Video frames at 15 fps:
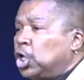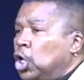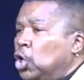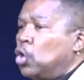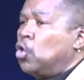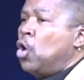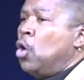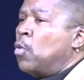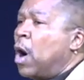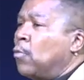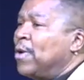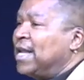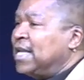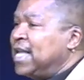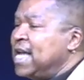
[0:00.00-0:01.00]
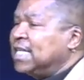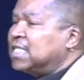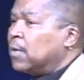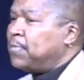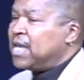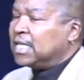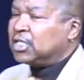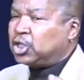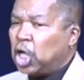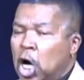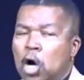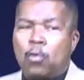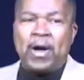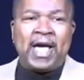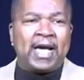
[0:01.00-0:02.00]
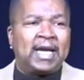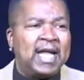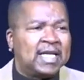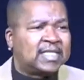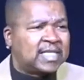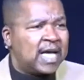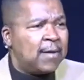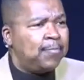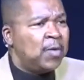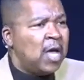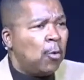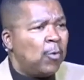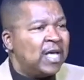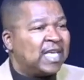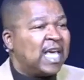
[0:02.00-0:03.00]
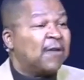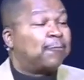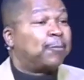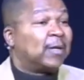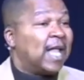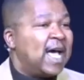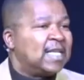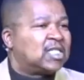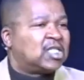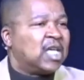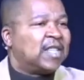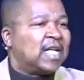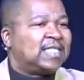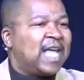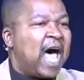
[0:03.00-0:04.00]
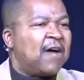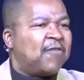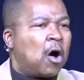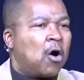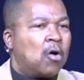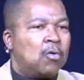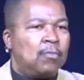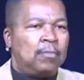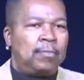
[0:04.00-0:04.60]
do what we need to be doing, listen, we give place to the devil.